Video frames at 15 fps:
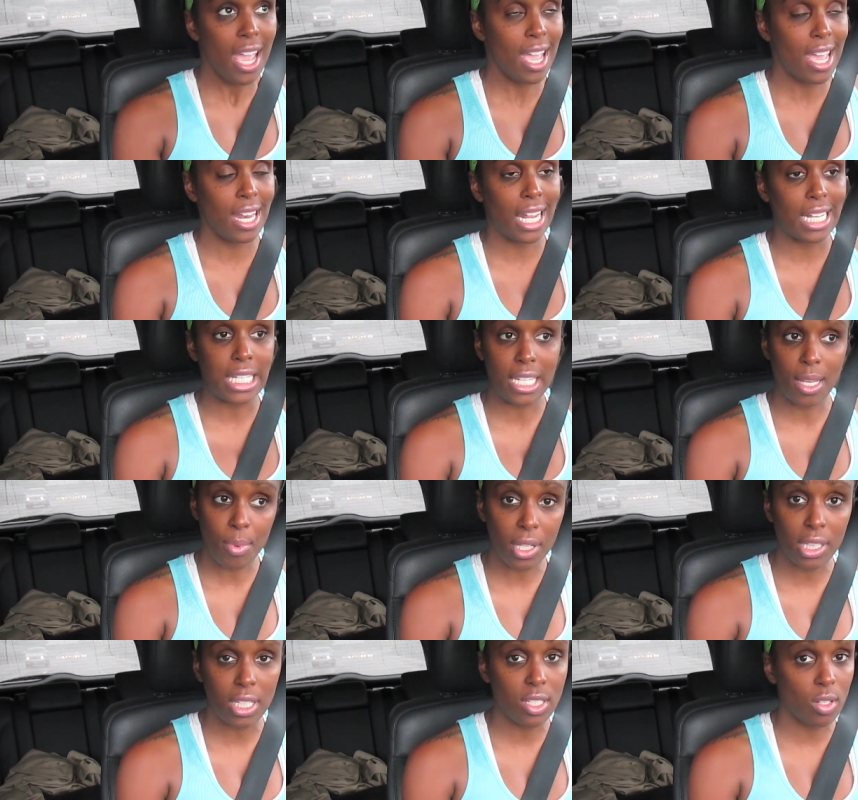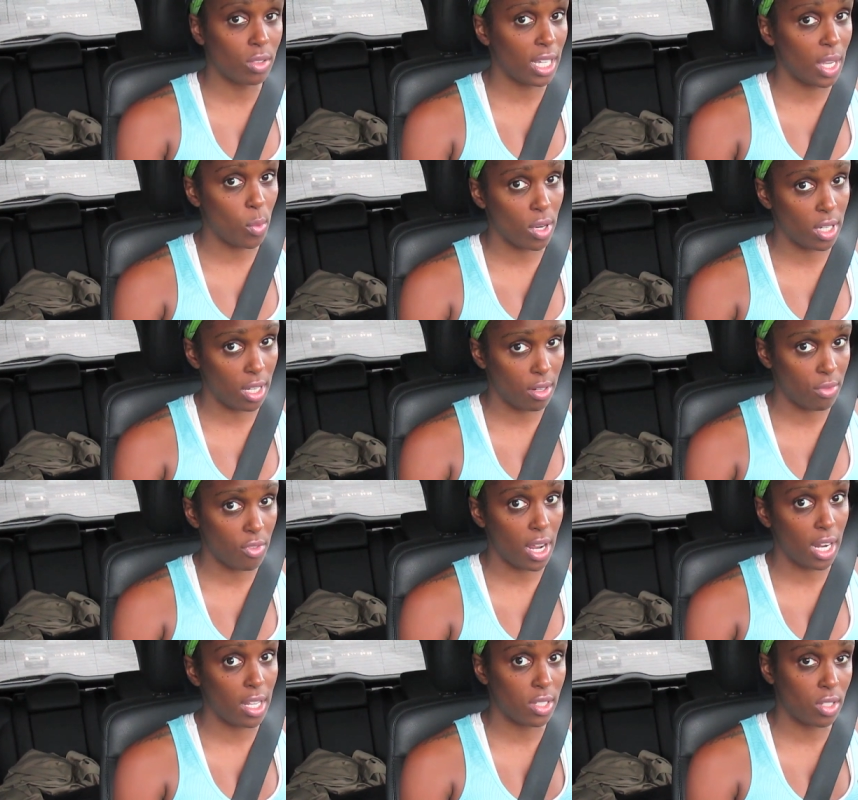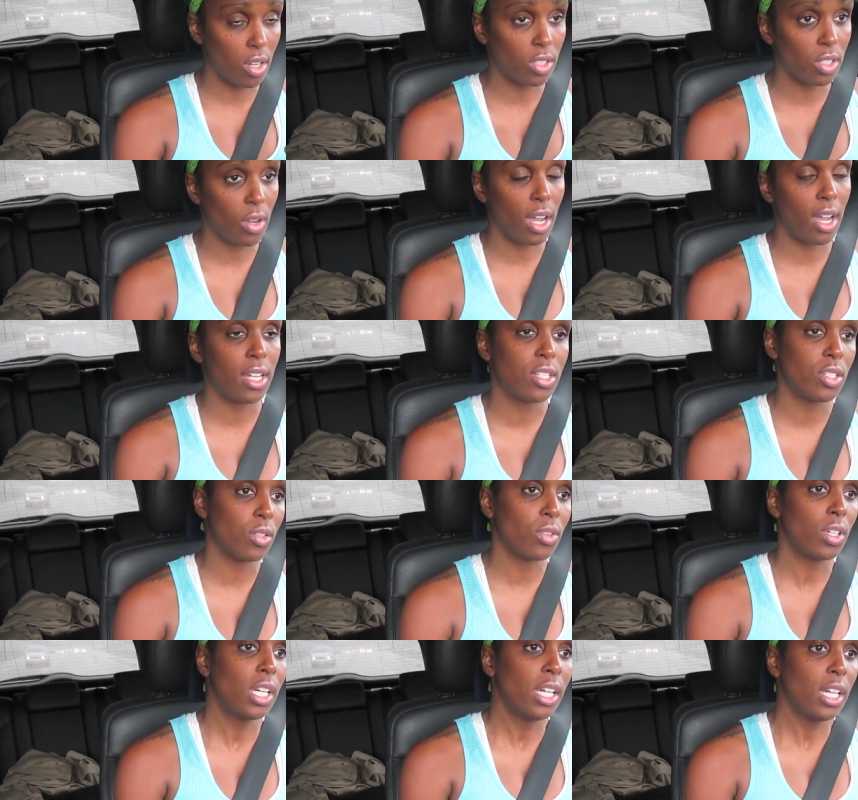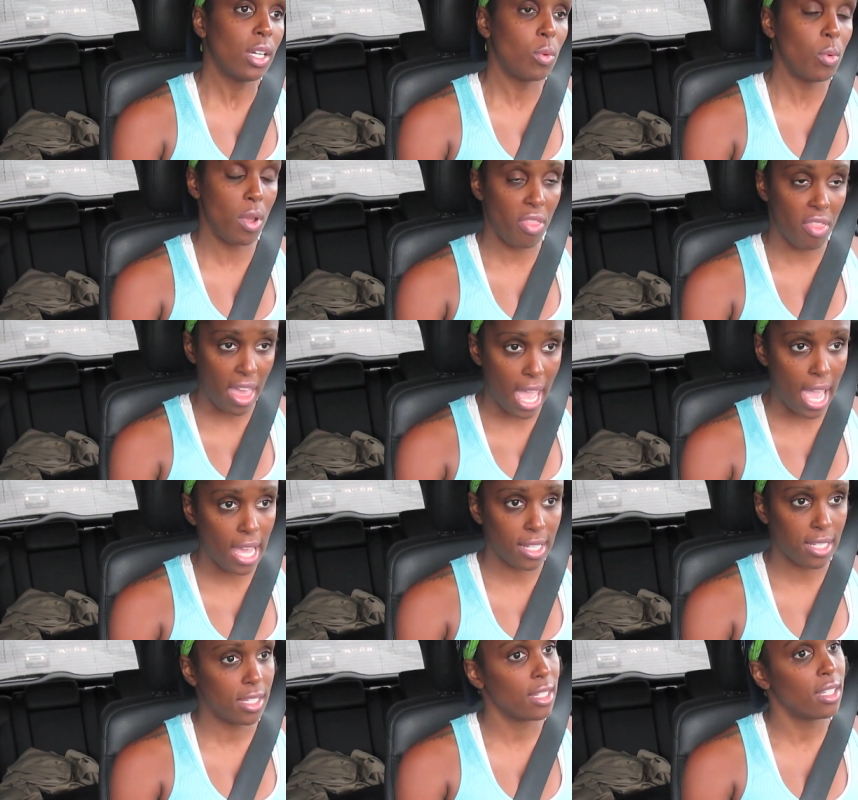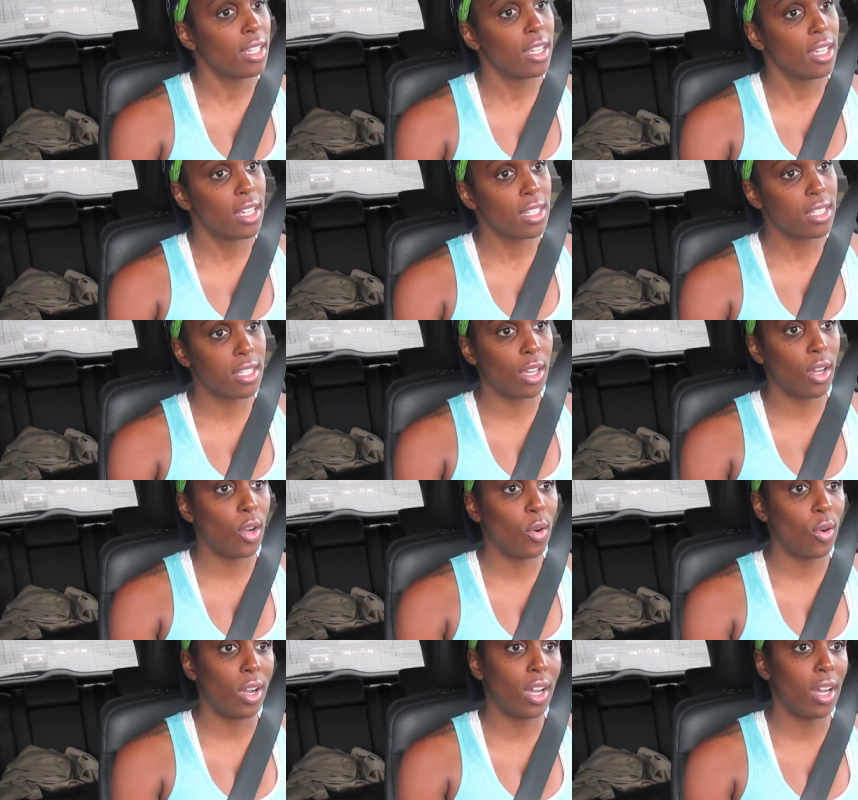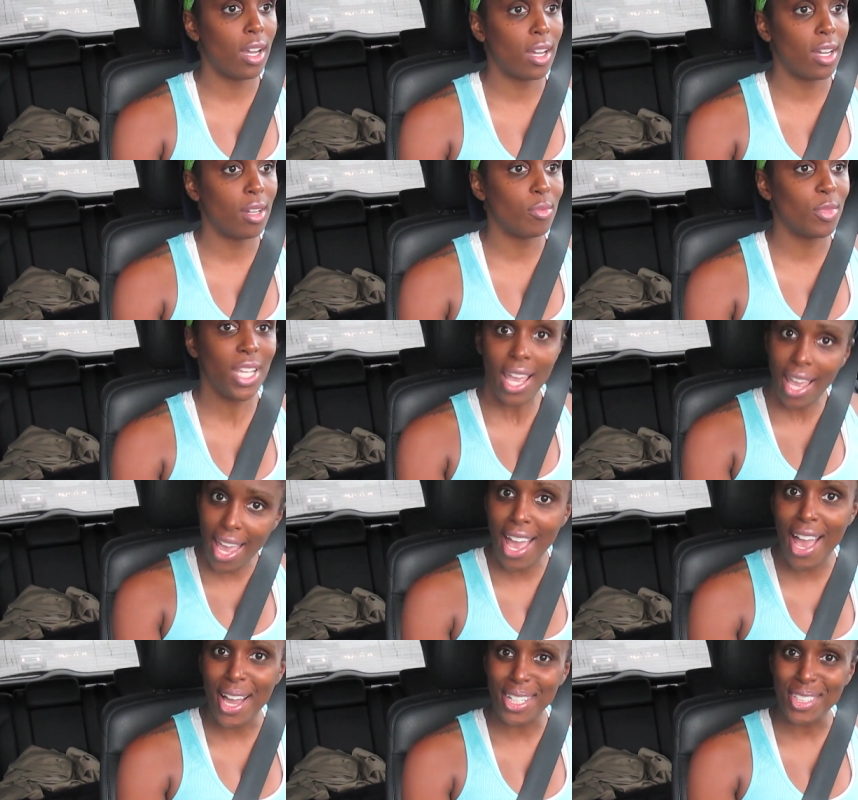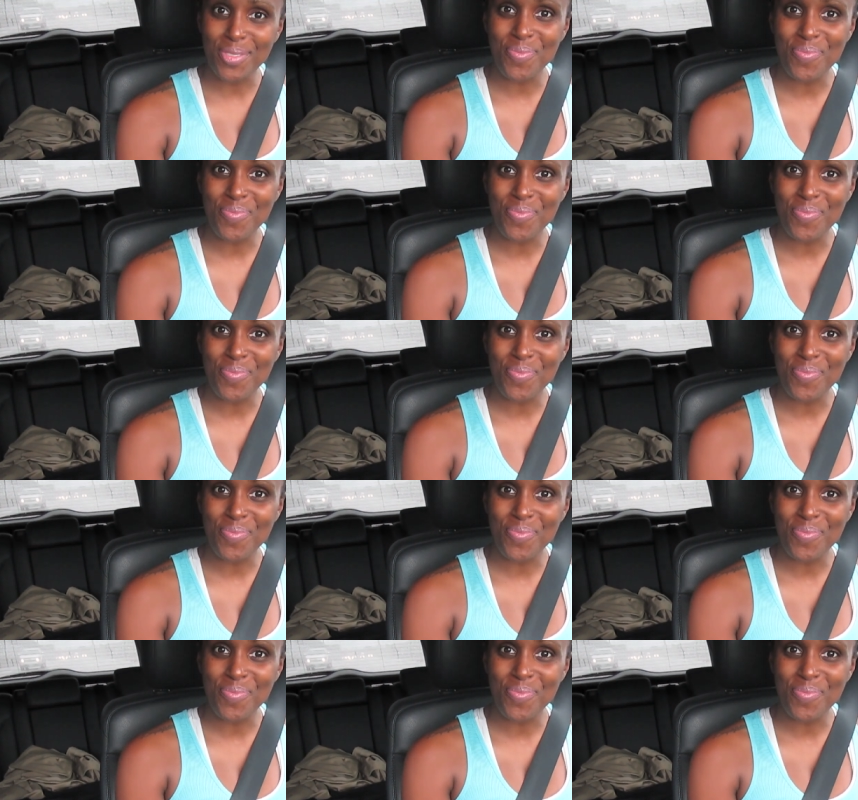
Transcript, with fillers: And I typically don't like working out on Fridays. Y'all know how I do with that. So um, yeah.